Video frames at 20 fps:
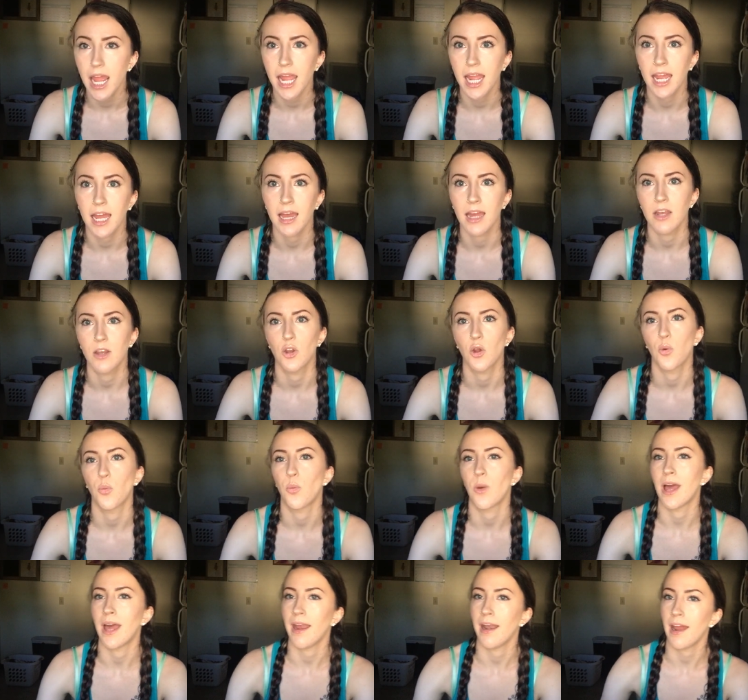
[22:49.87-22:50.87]
and
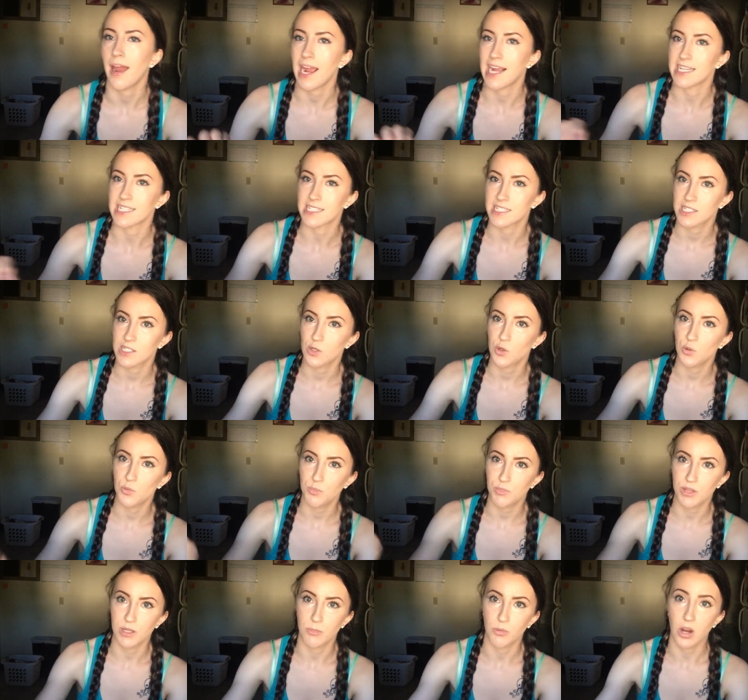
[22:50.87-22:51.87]
when I
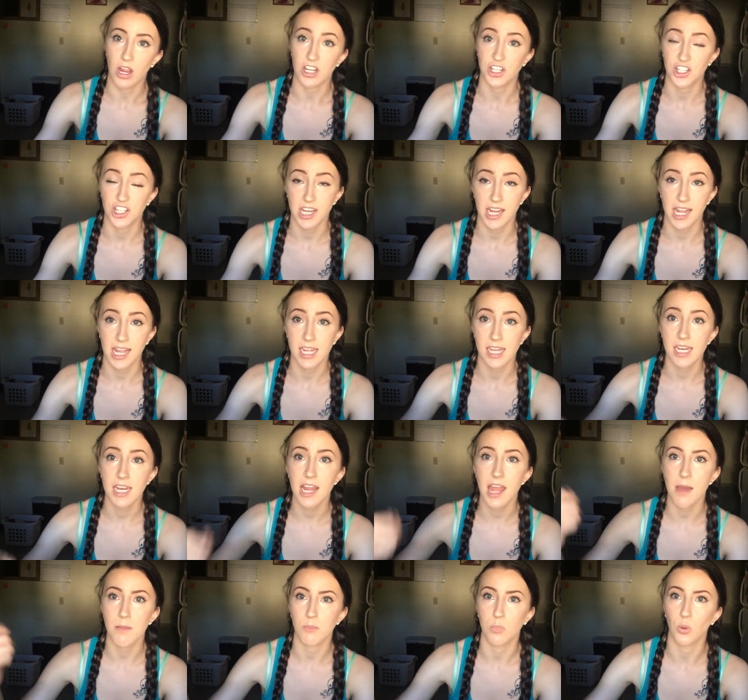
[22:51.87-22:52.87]
scooped the brush
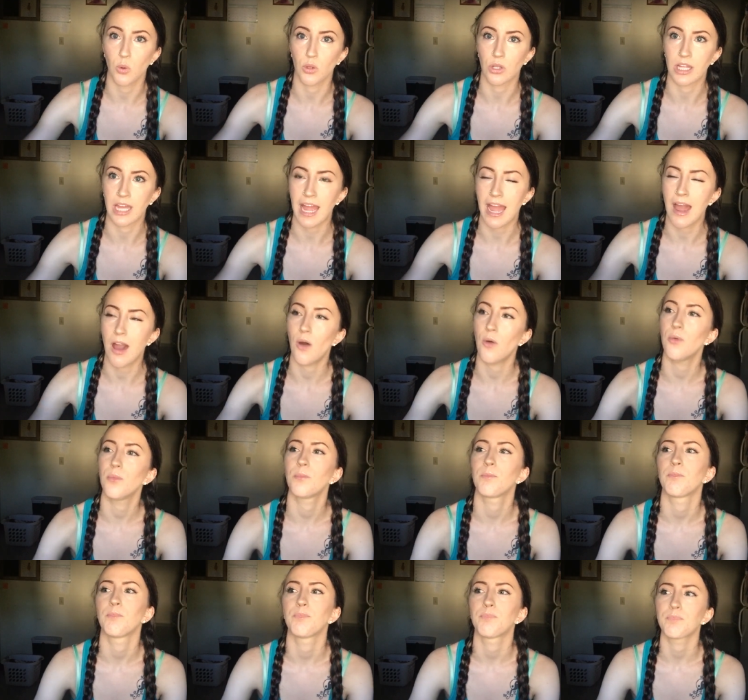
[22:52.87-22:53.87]
in and pulled it
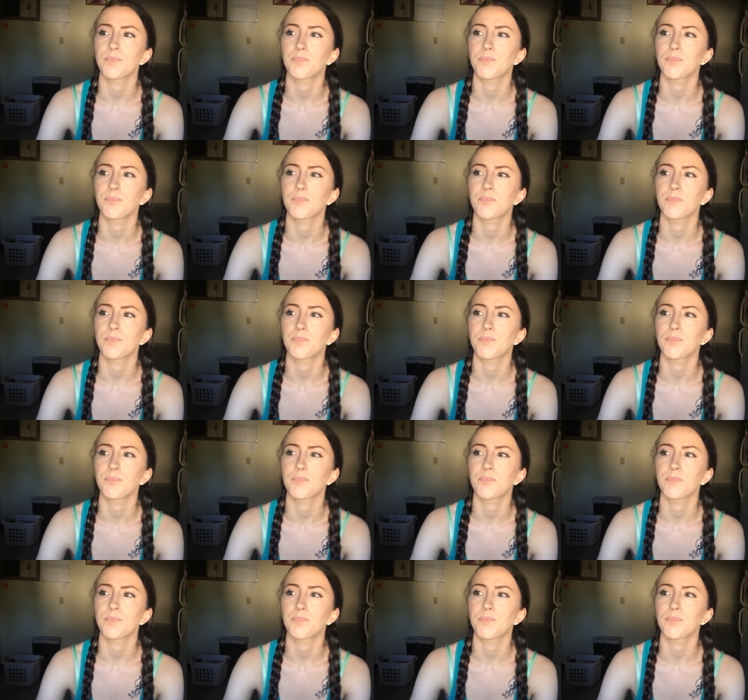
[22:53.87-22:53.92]
out,